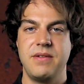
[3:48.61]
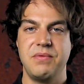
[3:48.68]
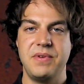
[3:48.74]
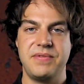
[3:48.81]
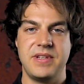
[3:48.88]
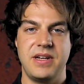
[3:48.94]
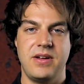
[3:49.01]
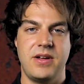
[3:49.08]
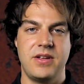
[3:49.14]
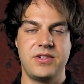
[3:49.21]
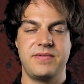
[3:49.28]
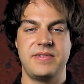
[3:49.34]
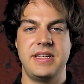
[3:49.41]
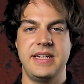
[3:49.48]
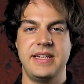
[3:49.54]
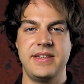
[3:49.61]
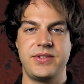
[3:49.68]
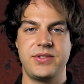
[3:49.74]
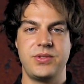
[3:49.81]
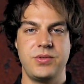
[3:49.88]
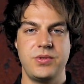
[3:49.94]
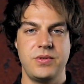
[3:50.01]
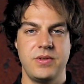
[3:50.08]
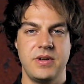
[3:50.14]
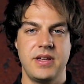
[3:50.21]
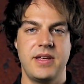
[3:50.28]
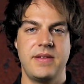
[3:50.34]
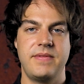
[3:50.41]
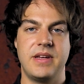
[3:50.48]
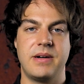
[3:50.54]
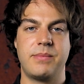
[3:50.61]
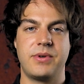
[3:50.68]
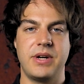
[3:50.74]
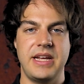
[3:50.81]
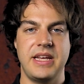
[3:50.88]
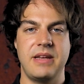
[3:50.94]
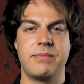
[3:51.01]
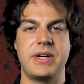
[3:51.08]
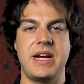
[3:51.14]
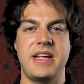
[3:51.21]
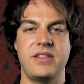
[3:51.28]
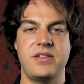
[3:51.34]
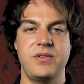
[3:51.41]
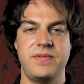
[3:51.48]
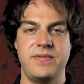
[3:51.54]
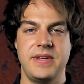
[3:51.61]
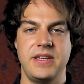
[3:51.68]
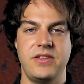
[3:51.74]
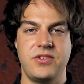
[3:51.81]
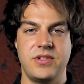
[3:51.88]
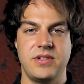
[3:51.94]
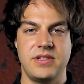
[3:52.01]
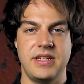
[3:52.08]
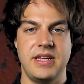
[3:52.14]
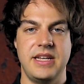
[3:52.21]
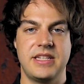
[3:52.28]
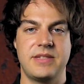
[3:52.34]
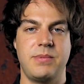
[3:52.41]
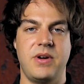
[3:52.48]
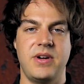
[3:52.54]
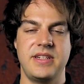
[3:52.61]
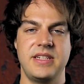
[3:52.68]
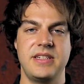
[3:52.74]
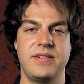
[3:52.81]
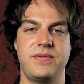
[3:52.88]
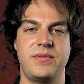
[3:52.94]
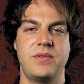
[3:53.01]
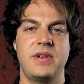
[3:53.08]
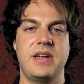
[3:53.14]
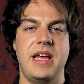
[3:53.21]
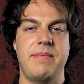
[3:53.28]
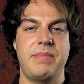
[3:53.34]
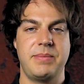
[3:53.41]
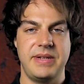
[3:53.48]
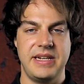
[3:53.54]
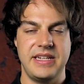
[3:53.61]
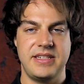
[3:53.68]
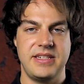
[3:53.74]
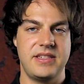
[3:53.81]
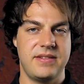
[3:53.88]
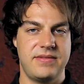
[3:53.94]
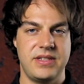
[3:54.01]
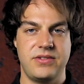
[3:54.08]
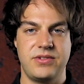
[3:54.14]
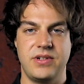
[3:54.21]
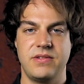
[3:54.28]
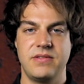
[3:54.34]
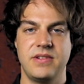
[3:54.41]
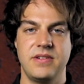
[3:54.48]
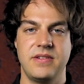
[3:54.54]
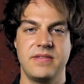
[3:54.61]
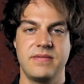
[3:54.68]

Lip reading: With the launch of the Helios 2, we are bringing brand new features, exploiting the full capabilities of the drone.